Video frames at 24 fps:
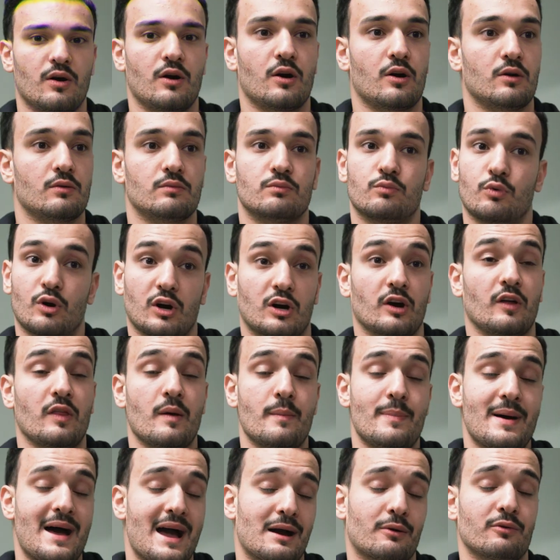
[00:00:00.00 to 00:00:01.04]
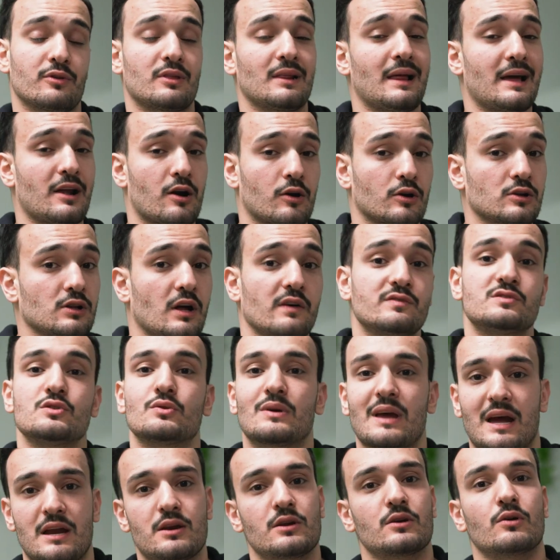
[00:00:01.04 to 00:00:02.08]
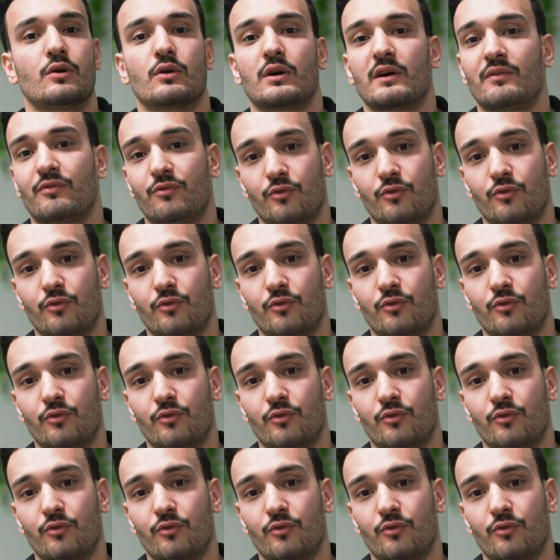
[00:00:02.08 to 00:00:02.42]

or work on the bag with lighter gloves, you can go get